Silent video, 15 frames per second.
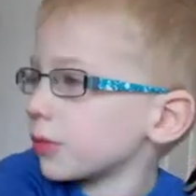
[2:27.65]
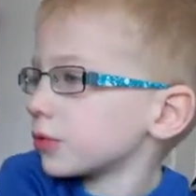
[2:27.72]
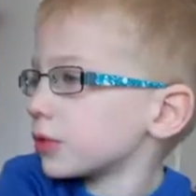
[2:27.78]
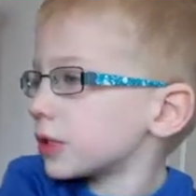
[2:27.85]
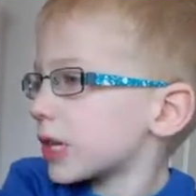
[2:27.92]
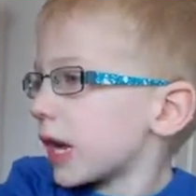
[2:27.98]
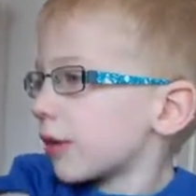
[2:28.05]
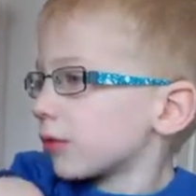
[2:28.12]

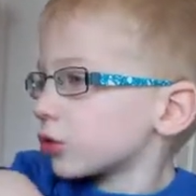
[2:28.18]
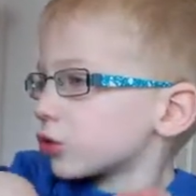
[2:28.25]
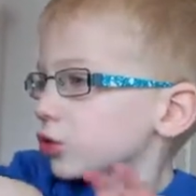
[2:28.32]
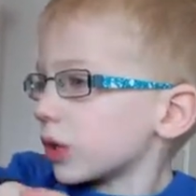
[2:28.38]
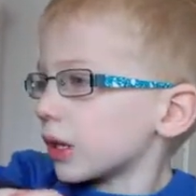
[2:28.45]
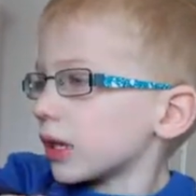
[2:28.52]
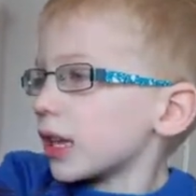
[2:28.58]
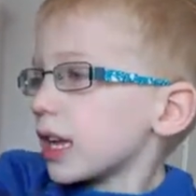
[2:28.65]

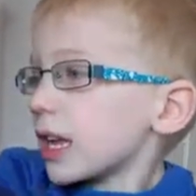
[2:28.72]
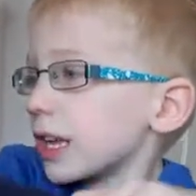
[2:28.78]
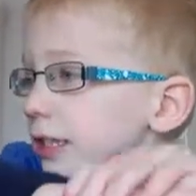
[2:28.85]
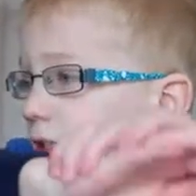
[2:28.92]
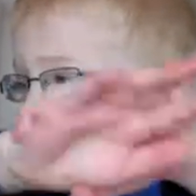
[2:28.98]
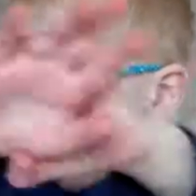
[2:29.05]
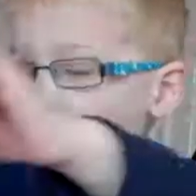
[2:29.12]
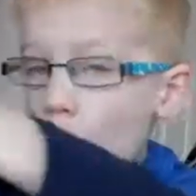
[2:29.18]
territory is
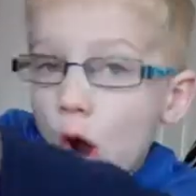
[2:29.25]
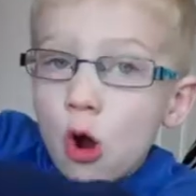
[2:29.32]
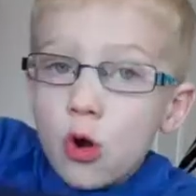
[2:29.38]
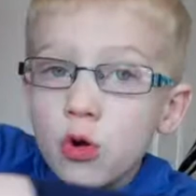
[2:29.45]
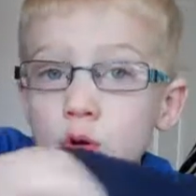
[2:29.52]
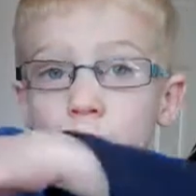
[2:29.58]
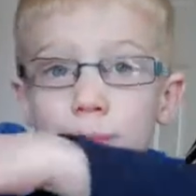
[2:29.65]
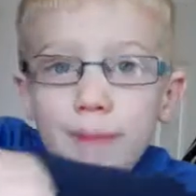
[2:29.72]
their
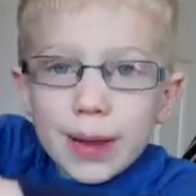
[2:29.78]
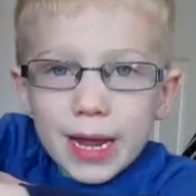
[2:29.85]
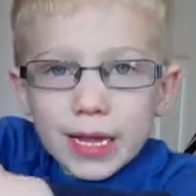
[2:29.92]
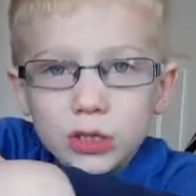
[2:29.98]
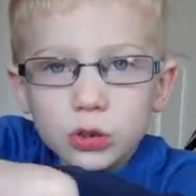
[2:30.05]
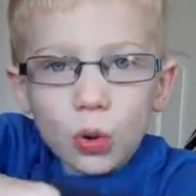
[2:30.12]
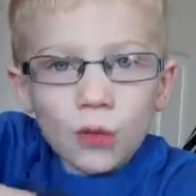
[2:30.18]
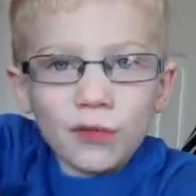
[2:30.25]
own bit
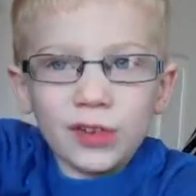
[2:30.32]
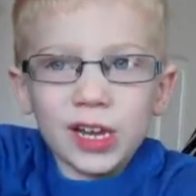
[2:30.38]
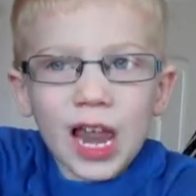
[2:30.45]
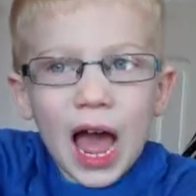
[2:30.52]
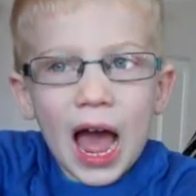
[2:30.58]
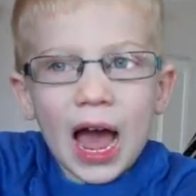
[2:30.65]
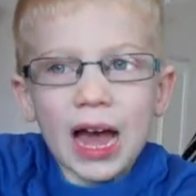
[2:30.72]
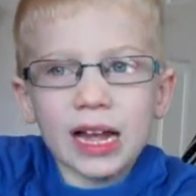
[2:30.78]
of
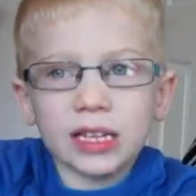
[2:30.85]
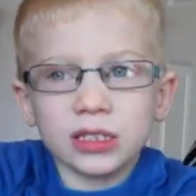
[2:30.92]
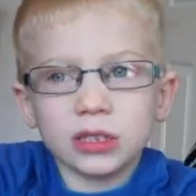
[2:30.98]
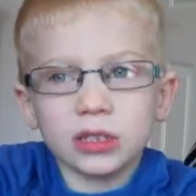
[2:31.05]
land.